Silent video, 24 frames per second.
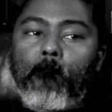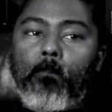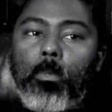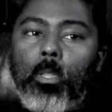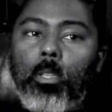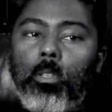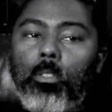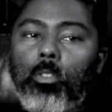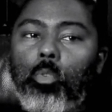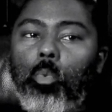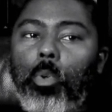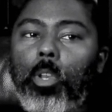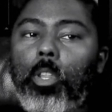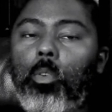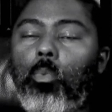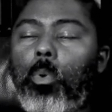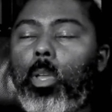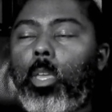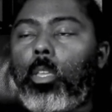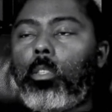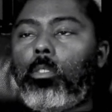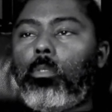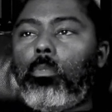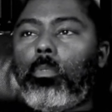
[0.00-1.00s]
So anyway,
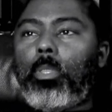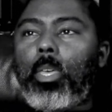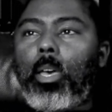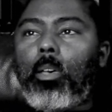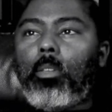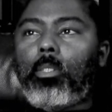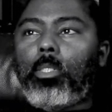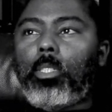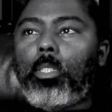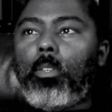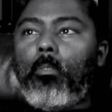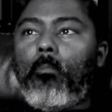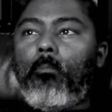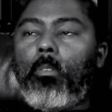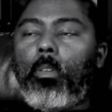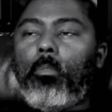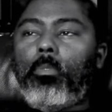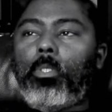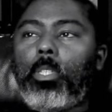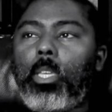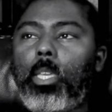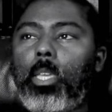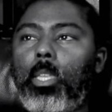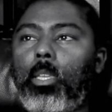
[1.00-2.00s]
in
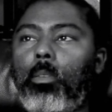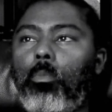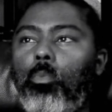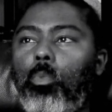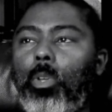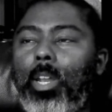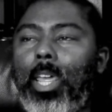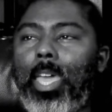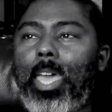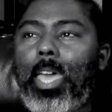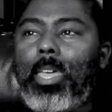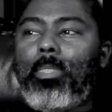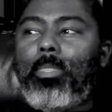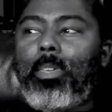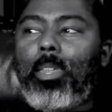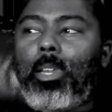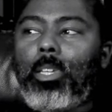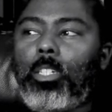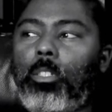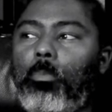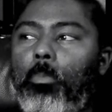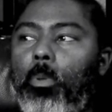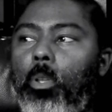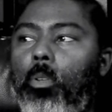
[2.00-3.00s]
2015, when I had that
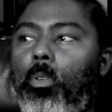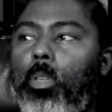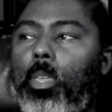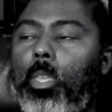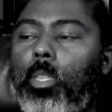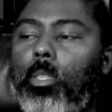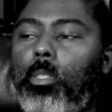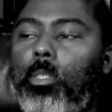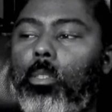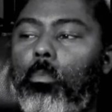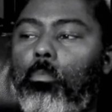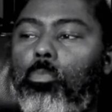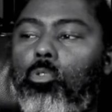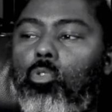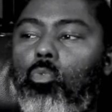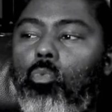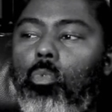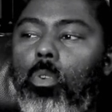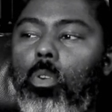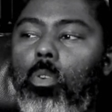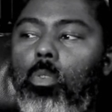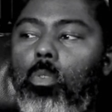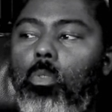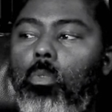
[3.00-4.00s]
experience in
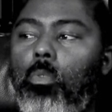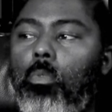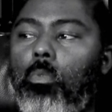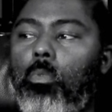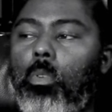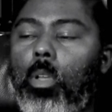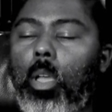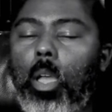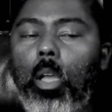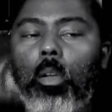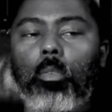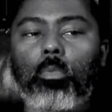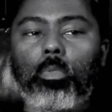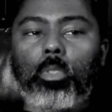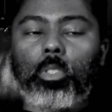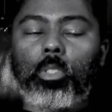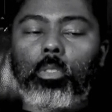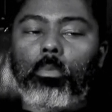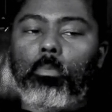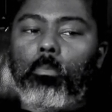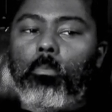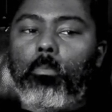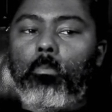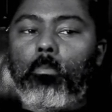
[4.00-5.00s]
Peru,
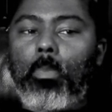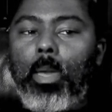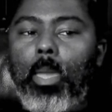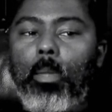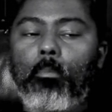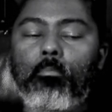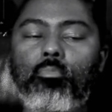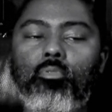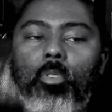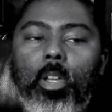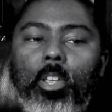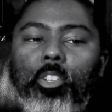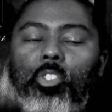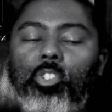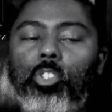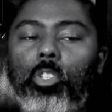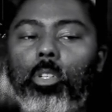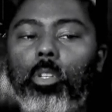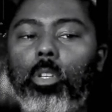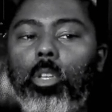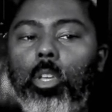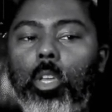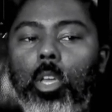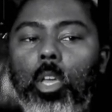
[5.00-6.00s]
my
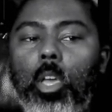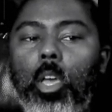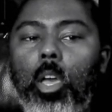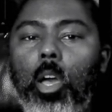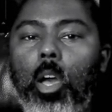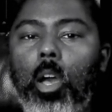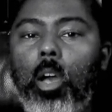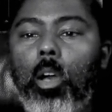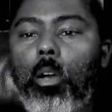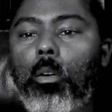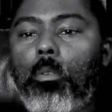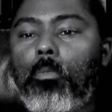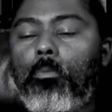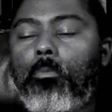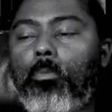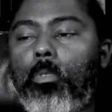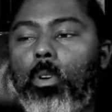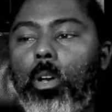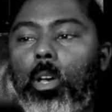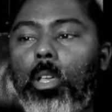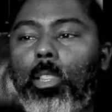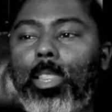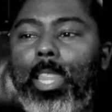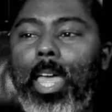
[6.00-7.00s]
impression of
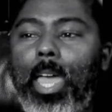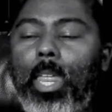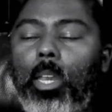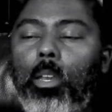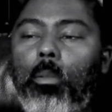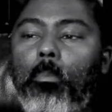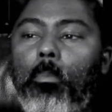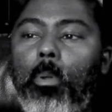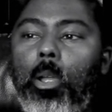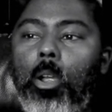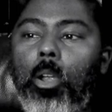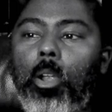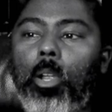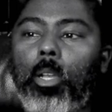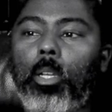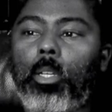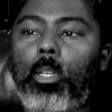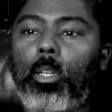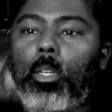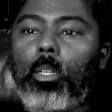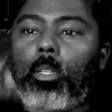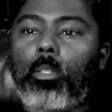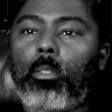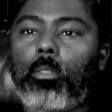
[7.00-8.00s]
Latin
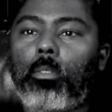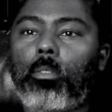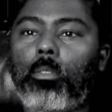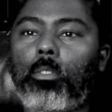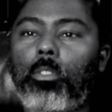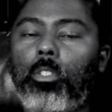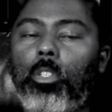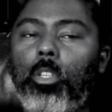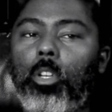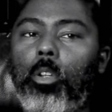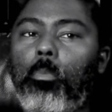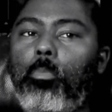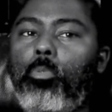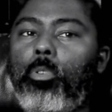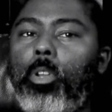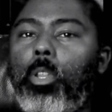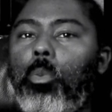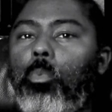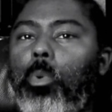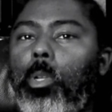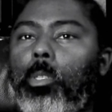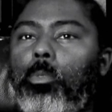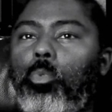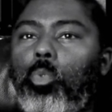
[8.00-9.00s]
America, pretty
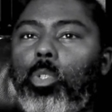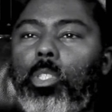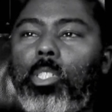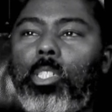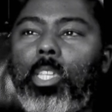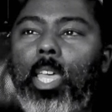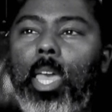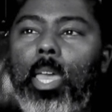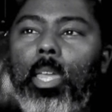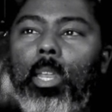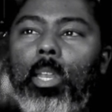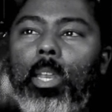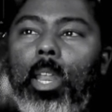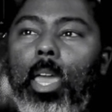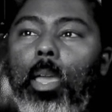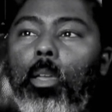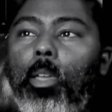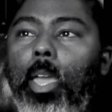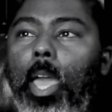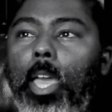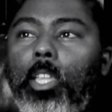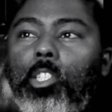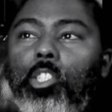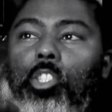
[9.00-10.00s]
much was set, and
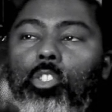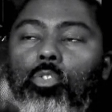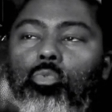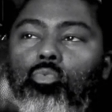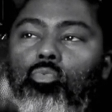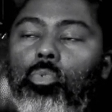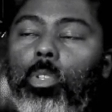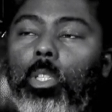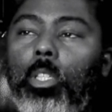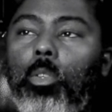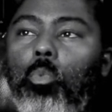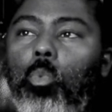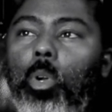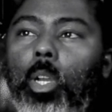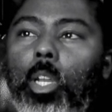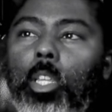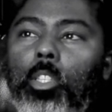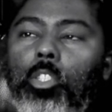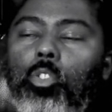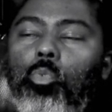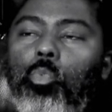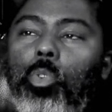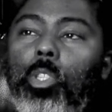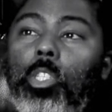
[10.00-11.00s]
I just really wanted
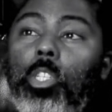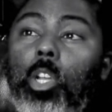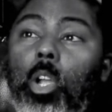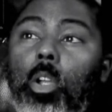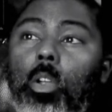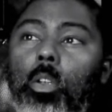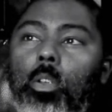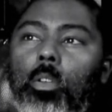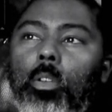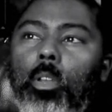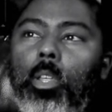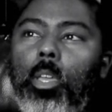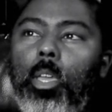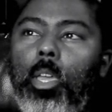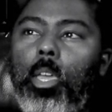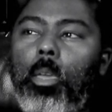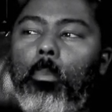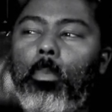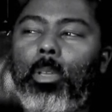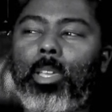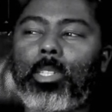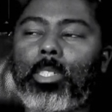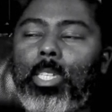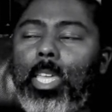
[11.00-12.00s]
to return
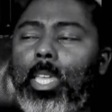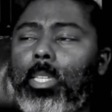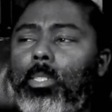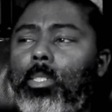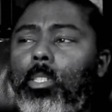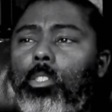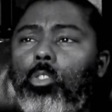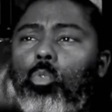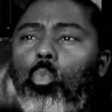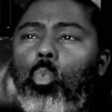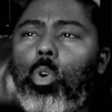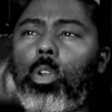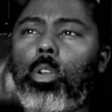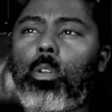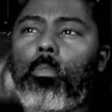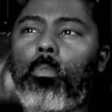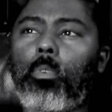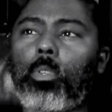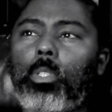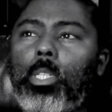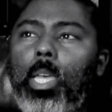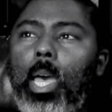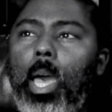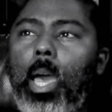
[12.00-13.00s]
because I had such a wonderful
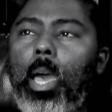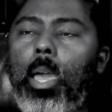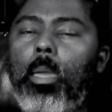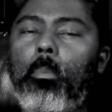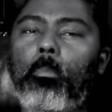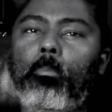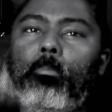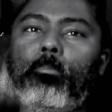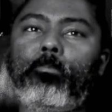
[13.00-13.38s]
time.